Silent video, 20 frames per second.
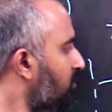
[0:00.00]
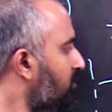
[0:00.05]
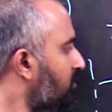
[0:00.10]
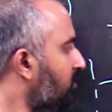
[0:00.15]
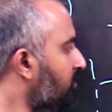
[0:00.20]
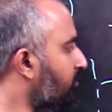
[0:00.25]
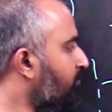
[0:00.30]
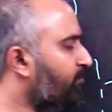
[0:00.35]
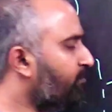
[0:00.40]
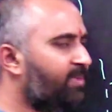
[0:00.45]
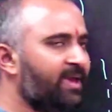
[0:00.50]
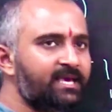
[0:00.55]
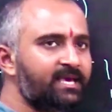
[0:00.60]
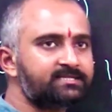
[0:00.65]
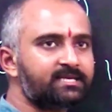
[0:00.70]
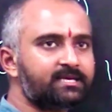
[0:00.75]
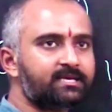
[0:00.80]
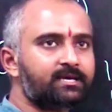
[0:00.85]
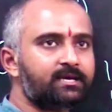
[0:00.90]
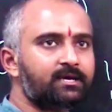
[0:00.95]

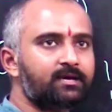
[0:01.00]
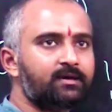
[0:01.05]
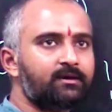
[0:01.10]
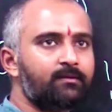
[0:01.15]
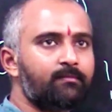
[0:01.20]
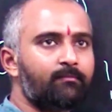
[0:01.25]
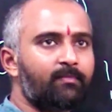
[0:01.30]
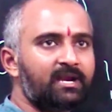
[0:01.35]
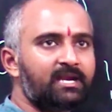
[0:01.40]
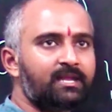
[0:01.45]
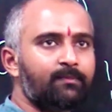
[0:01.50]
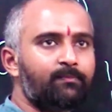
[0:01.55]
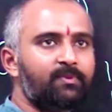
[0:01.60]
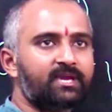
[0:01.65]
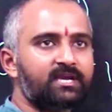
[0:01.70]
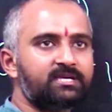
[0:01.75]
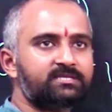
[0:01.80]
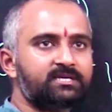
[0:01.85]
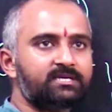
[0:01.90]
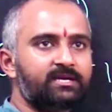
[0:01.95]
basic
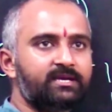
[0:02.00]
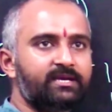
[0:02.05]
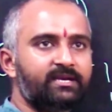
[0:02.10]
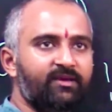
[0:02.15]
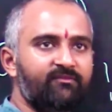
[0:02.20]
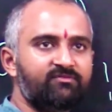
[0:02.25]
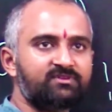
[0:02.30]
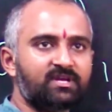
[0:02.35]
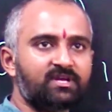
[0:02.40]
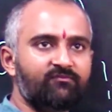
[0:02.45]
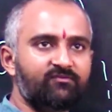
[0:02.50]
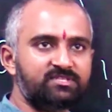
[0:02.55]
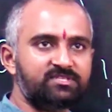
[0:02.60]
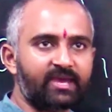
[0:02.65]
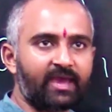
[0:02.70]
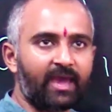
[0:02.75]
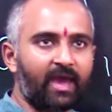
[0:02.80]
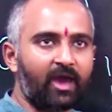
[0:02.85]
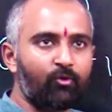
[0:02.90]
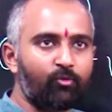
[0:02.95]
multiplication, division, which
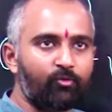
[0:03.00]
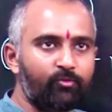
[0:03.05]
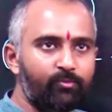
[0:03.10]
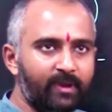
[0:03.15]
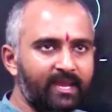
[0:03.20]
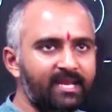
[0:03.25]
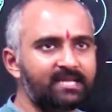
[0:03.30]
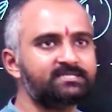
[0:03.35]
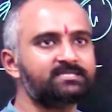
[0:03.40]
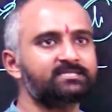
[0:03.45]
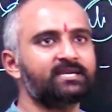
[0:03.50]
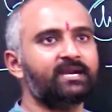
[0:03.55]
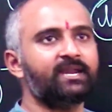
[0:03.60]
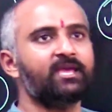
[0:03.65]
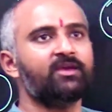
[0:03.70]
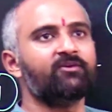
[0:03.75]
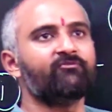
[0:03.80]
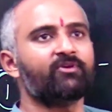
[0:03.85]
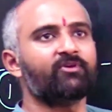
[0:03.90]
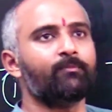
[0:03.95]
have been studying
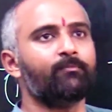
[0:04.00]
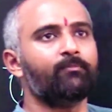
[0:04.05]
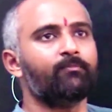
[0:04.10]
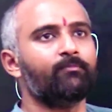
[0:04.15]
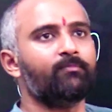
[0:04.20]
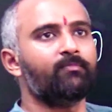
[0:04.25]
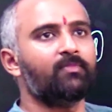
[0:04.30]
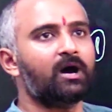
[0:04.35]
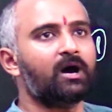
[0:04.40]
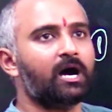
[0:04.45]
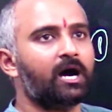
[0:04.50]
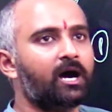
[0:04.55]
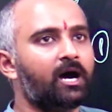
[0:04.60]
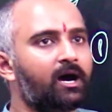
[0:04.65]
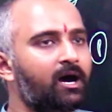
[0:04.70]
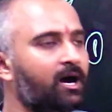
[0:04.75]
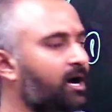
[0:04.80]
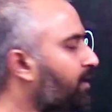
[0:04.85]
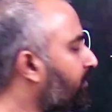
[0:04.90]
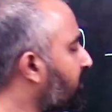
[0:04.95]
from
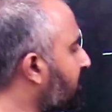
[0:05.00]
our